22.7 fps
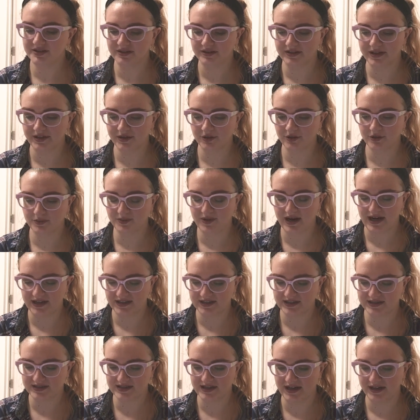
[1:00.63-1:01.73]
to clinical
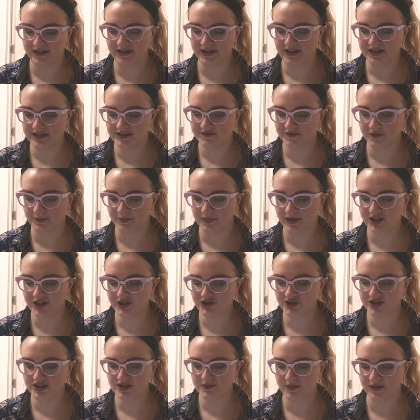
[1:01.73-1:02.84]
practice guidelines for
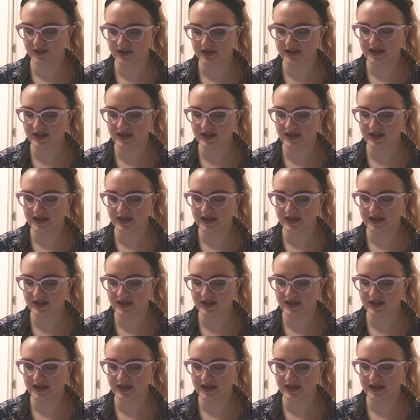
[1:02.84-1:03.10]
patients with